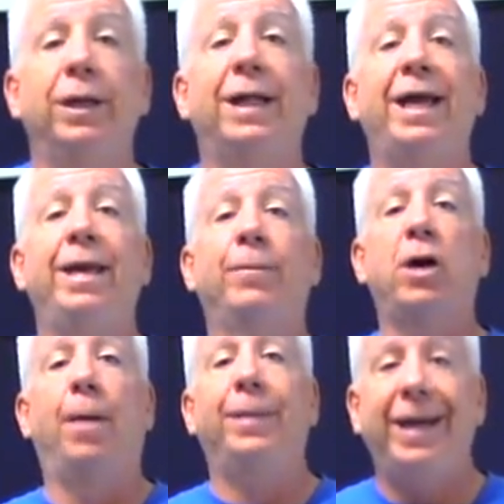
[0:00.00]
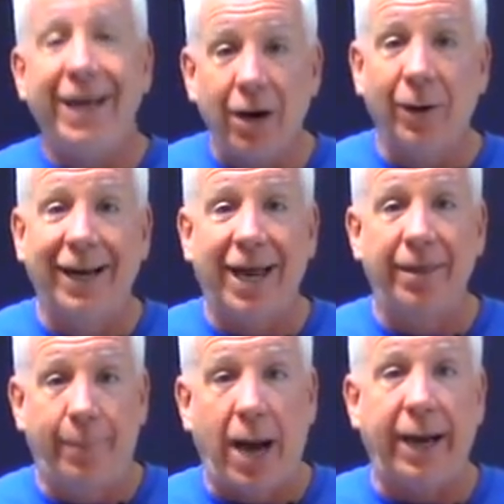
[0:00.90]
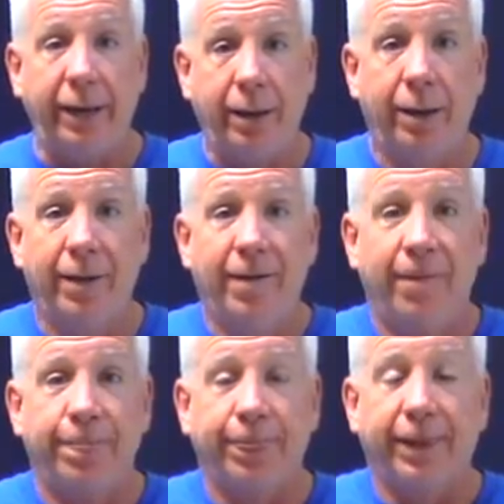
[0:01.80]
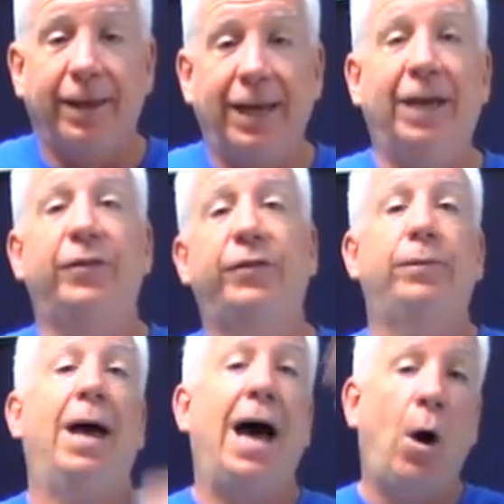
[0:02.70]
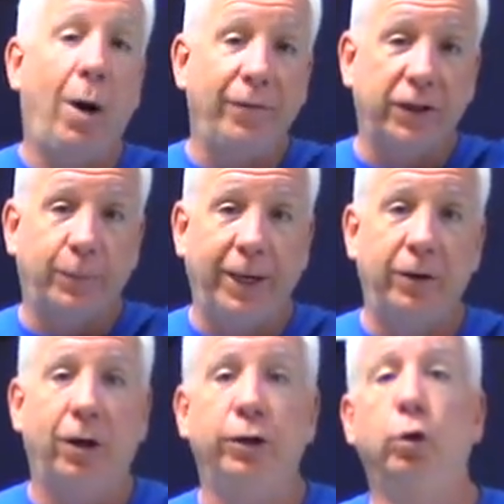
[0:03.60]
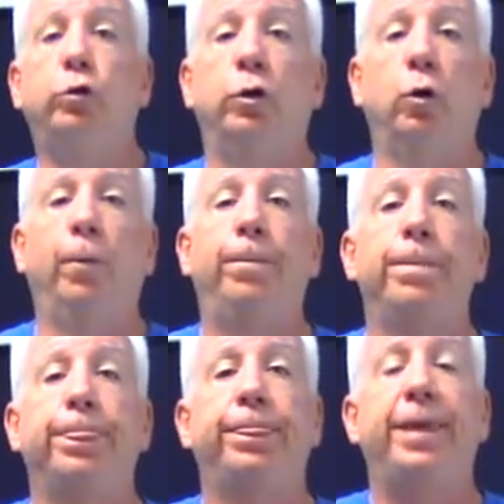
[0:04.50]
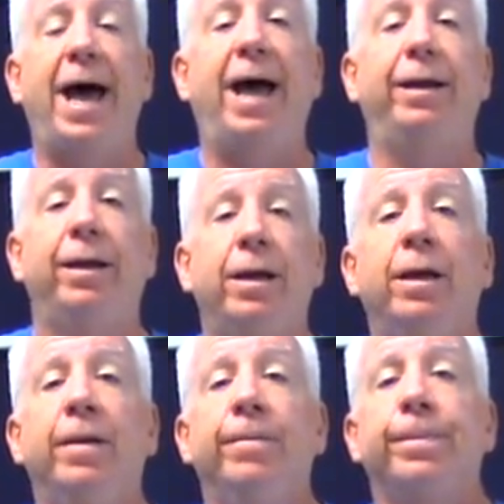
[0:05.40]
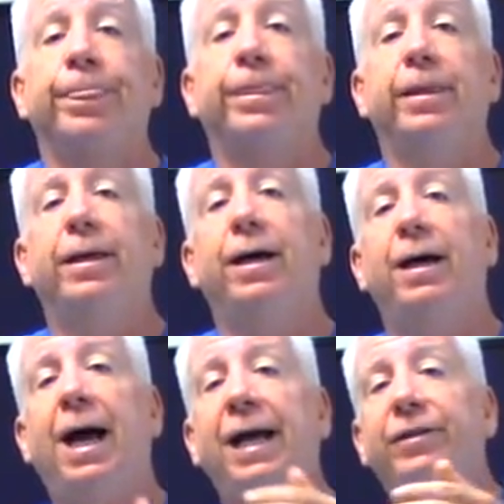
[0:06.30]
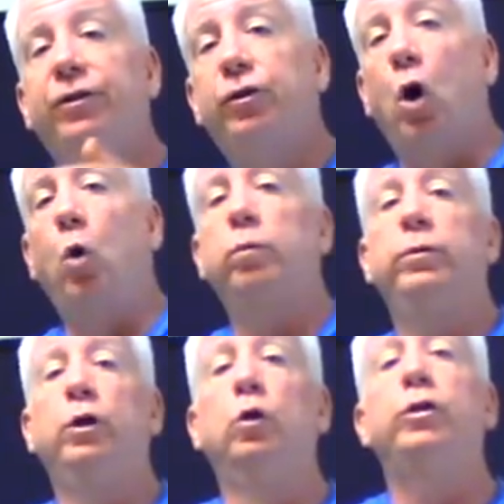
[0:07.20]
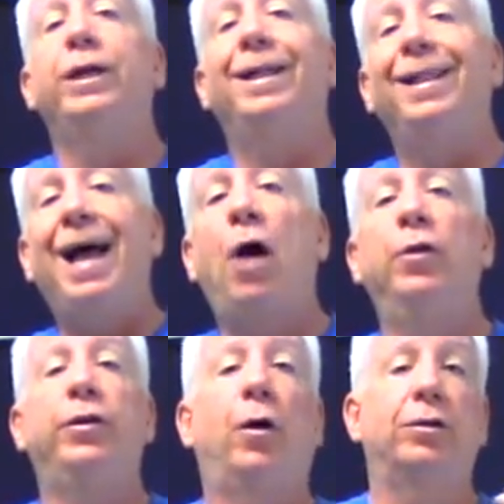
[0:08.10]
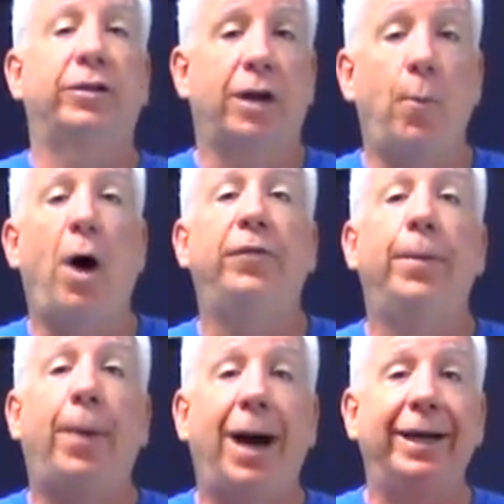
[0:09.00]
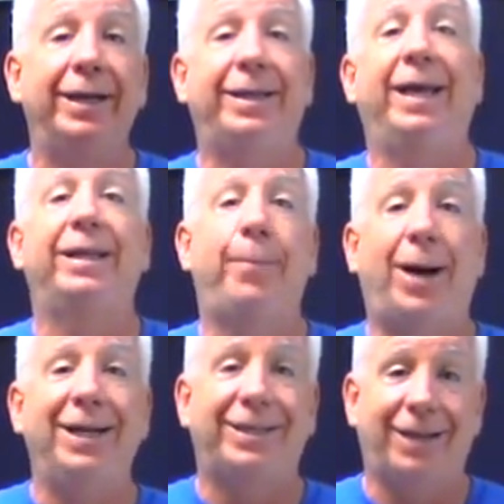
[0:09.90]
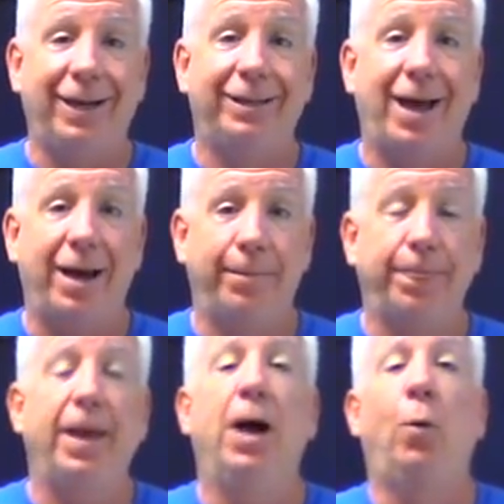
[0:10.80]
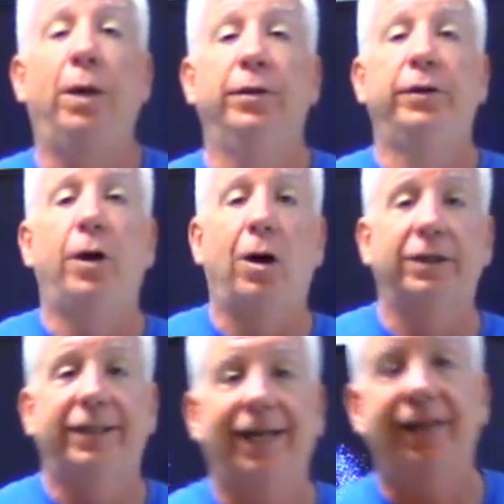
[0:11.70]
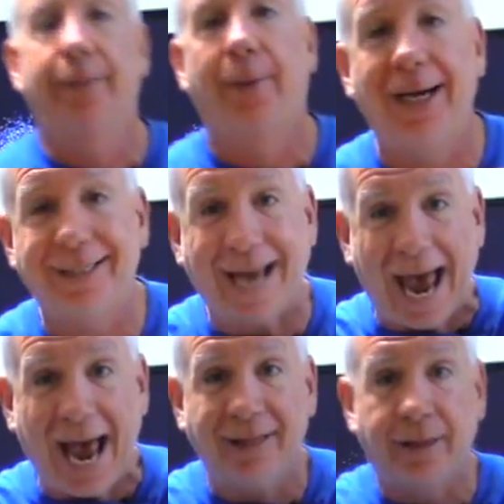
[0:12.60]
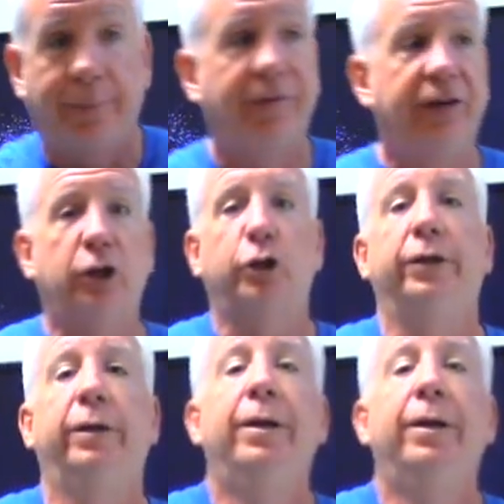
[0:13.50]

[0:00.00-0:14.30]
let him come here and get the bite is how I've explained on YouTube that I don't usually allow the dogs to come off the body to take the bites like that. I want the dogs to get the bites at the position